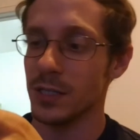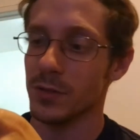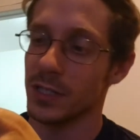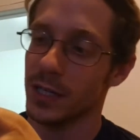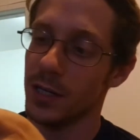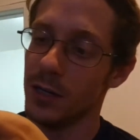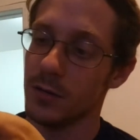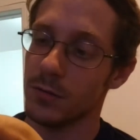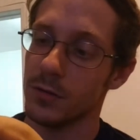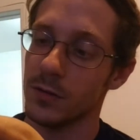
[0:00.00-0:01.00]
So it's like,
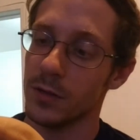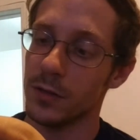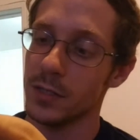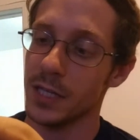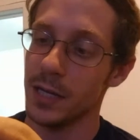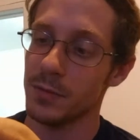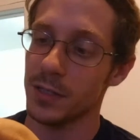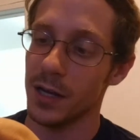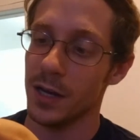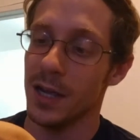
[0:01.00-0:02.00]
oh, there's the game
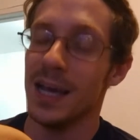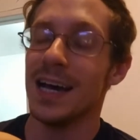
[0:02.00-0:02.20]
slot.